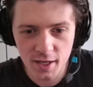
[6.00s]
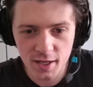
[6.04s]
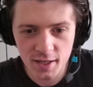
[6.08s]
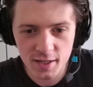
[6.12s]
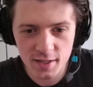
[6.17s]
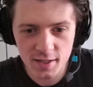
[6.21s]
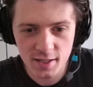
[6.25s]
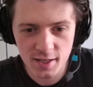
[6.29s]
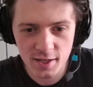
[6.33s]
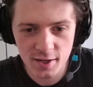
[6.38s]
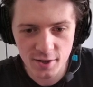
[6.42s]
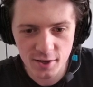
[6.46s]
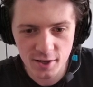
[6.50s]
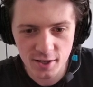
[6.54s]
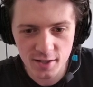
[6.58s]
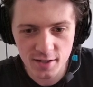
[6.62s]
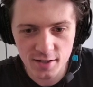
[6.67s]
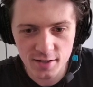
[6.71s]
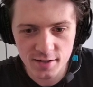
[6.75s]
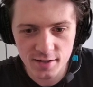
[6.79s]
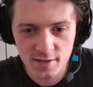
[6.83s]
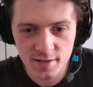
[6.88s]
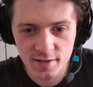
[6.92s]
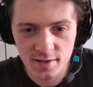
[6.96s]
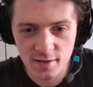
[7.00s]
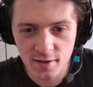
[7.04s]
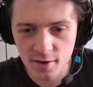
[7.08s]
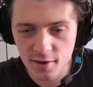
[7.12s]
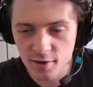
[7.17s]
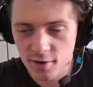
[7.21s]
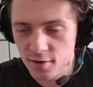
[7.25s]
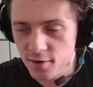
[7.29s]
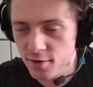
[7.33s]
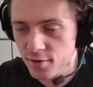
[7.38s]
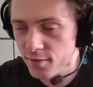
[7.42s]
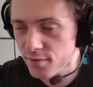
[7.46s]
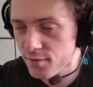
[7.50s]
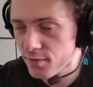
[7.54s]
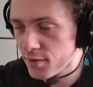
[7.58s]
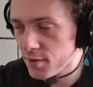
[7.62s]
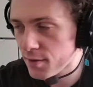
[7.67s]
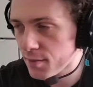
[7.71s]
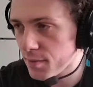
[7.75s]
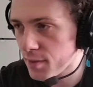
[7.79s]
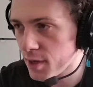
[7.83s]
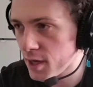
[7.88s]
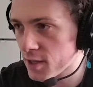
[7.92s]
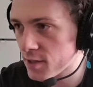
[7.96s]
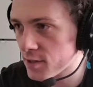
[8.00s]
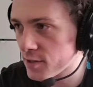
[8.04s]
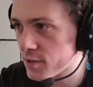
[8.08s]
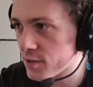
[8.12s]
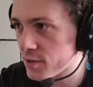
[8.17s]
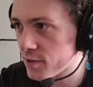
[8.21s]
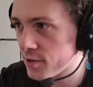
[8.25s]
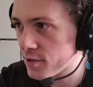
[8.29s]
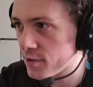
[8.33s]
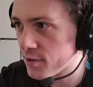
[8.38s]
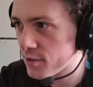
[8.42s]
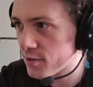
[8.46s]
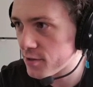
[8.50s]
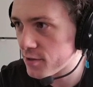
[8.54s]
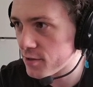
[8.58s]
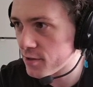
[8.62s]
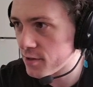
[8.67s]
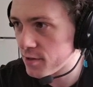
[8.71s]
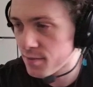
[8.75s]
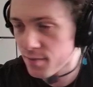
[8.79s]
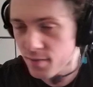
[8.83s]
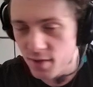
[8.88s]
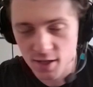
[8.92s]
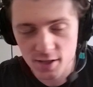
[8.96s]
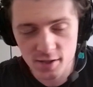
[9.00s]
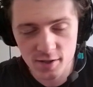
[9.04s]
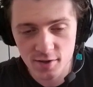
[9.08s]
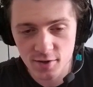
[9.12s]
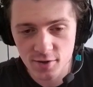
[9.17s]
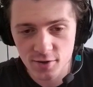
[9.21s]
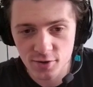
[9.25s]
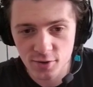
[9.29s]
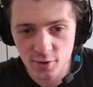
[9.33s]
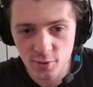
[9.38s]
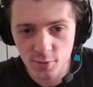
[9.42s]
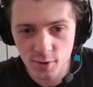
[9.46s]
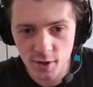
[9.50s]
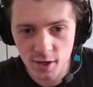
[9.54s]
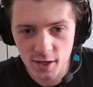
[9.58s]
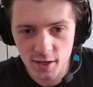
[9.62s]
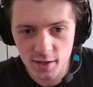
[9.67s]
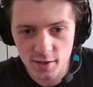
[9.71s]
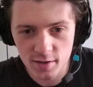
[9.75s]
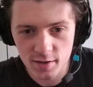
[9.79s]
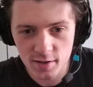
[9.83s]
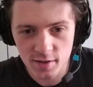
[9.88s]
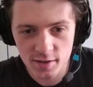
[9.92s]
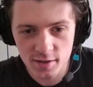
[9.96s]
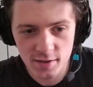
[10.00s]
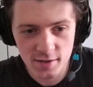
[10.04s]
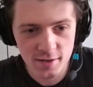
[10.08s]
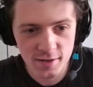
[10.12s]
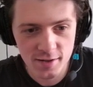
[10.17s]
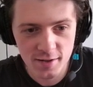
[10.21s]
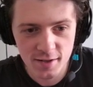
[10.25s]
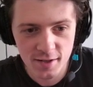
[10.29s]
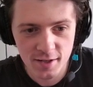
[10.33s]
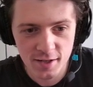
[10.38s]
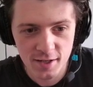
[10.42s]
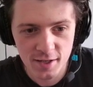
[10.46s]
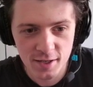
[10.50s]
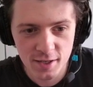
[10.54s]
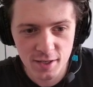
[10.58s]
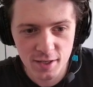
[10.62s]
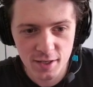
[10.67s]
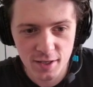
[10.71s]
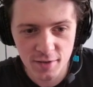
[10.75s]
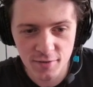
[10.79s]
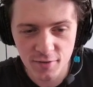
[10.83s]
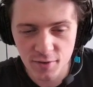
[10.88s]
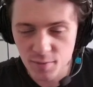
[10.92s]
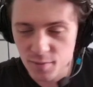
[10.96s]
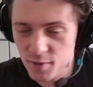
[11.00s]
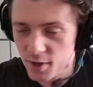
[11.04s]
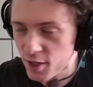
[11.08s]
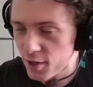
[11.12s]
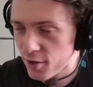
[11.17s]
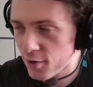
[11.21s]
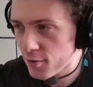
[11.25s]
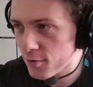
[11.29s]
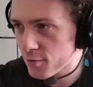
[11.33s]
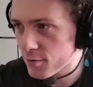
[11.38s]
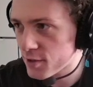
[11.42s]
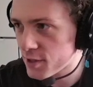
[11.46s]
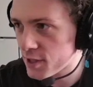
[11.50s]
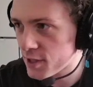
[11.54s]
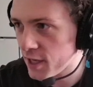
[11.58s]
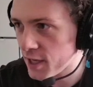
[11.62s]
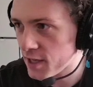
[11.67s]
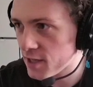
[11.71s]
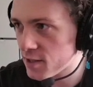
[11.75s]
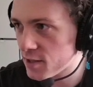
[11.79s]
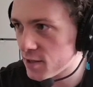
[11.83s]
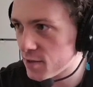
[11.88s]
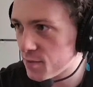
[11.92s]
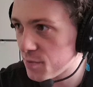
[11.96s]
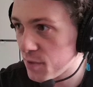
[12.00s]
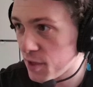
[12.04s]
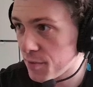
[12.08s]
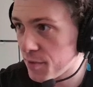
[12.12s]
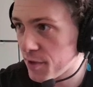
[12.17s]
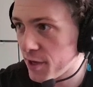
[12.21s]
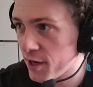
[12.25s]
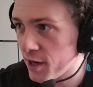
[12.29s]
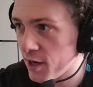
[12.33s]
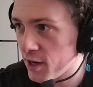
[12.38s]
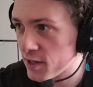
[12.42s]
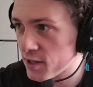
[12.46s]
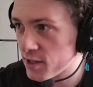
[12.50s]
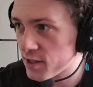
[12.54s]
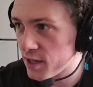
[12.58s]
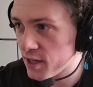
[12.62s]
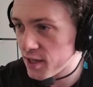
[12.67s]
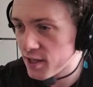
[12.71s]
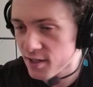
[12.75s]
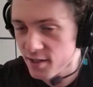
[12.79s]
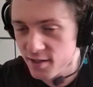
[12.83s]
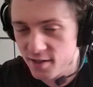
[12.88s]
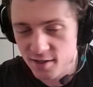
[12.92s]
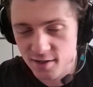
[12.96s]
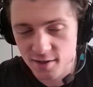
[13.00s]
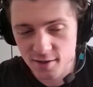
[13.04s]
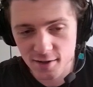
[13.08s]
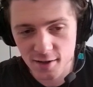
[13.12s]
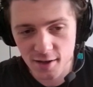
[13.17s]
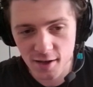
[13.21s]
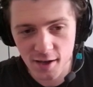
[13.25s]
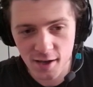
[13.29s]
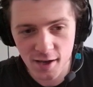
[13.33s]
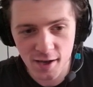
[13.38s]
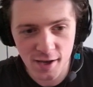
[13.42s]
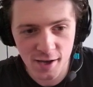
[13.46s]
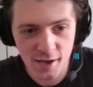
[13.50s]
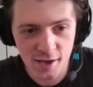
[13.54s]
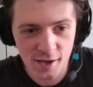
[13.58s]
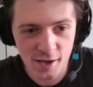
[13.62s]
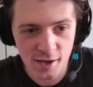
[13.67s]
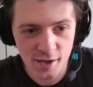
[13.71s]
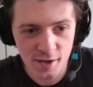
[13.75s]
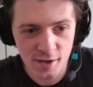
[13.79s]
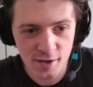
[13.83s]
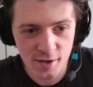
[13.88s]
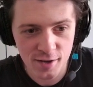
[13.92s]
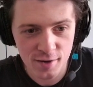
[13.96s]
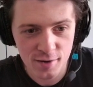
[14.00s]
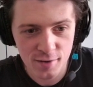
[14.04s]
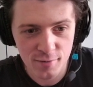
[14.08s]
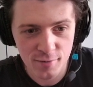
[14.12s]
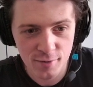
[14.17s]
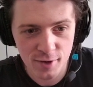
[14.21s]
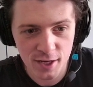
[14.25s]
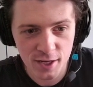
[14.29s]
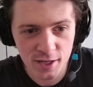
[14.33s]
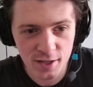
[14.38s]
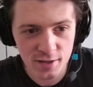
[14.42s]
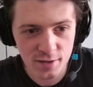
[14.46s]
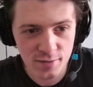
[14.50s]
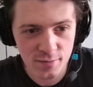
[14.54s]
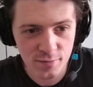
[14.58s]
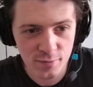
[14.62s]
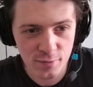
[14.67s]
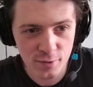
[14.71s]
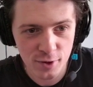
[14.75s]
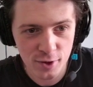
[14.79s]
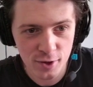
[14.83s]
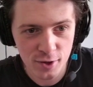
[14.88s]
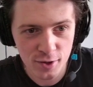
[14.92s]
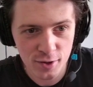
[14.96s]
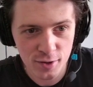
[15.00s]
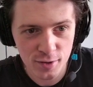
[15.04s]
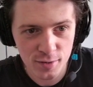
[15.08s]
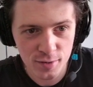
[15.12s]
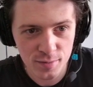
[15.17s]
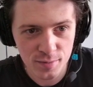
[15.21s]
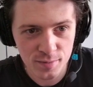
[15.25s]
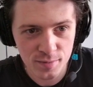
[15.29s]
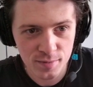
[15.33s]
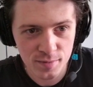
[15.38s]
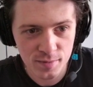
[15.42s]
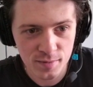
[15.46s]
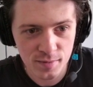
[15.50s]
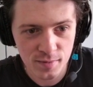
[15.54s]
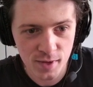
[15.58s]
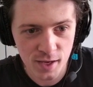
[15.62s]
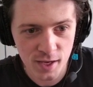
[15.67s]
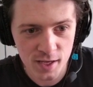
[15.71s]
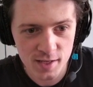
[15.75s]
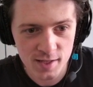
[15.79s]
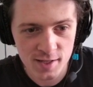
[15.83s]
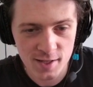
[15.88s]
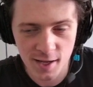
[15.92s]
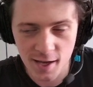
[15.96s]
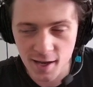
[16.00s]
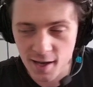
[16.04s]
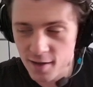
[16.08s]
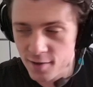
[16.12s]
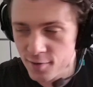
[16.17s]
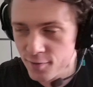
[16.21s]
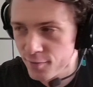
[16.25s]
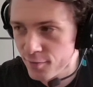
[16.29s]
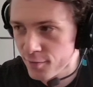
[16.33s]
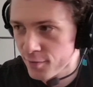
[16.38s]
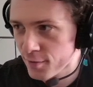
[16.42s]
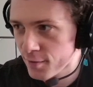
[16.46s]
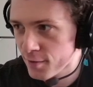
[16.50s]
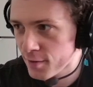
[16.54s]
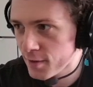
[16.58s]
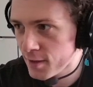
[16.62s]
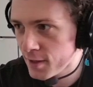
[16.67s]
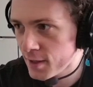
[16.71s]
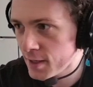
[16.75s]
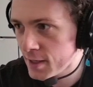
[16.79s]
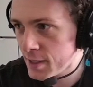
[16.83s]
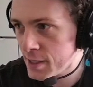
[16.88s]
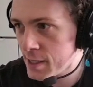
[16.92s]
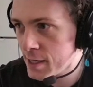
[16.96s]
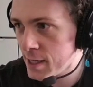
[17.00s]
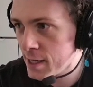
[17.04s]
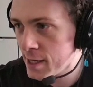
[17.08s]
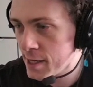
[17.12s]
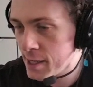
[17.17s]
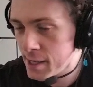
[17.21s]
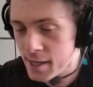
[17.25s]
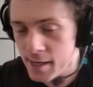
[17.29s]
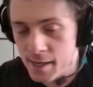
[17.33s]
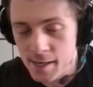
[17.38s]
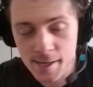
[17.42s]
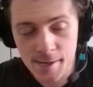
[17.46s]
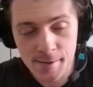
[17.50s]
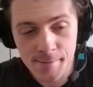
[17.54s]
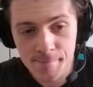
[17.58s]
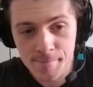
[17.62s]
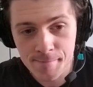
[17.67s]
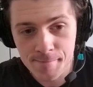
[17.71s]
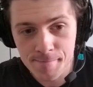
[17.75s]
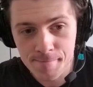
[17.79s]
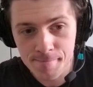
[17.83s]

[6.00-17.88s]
tier list of the monsters in Monster Hunter Wilds, giving my own takes, maybe hot takes, rating them from S to F. Um,